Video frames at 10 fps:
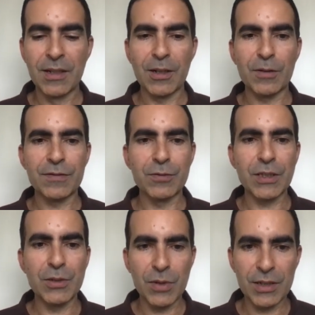of
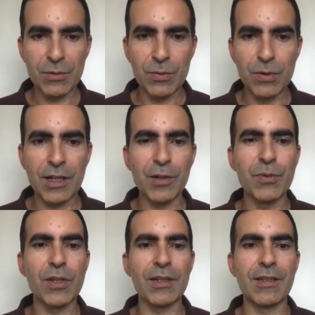what you can do and how
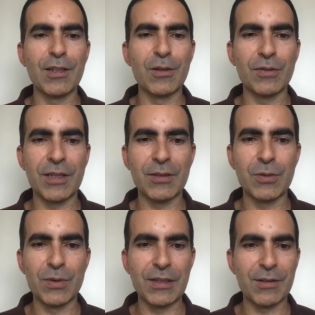you can innovate
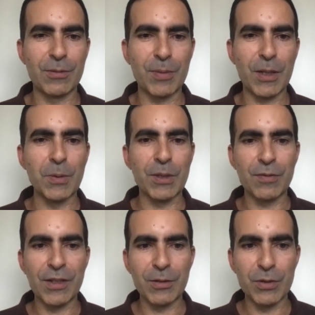using the power
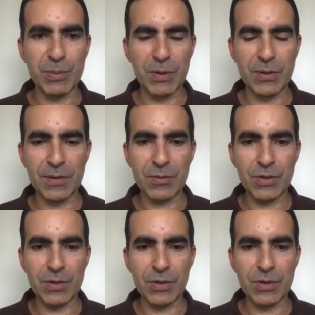of language models,